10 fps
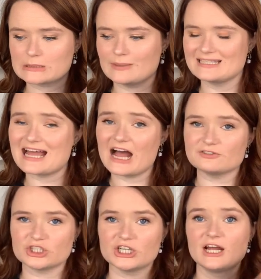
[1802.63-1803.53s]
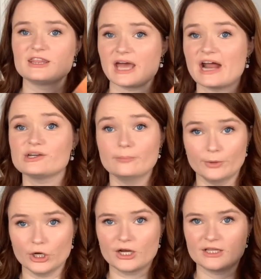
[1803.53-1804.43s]
place after that
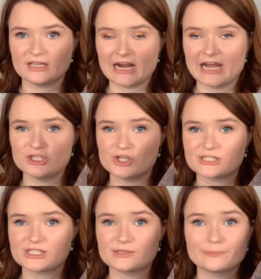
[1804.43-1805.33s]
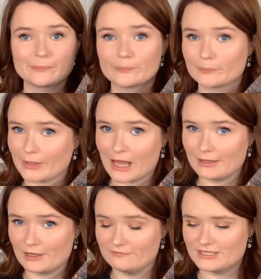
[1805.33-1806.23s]
book that I just, I loved